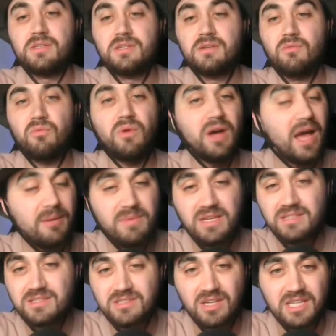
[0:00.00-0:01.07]
Well, I
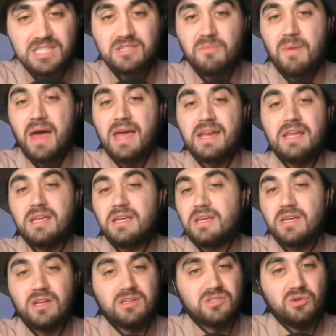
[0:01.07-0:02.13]
mean, dust, man.
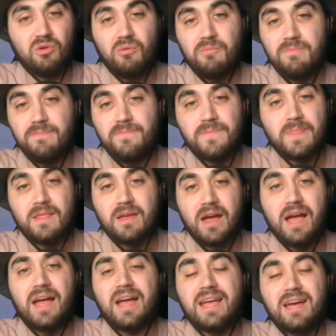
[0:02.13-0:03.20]
So
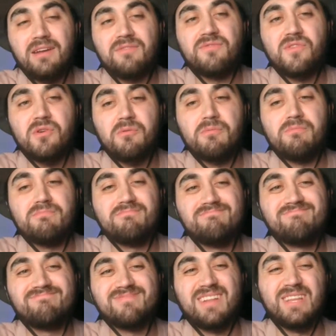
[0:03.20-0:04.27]
I kind of feel
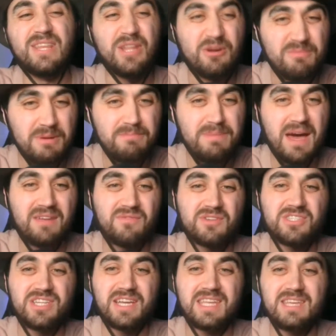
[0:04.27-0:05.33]
a little bit bad for
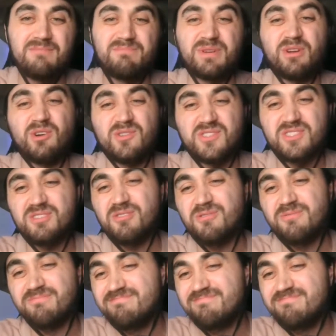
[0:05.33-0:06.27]
Czechia, but also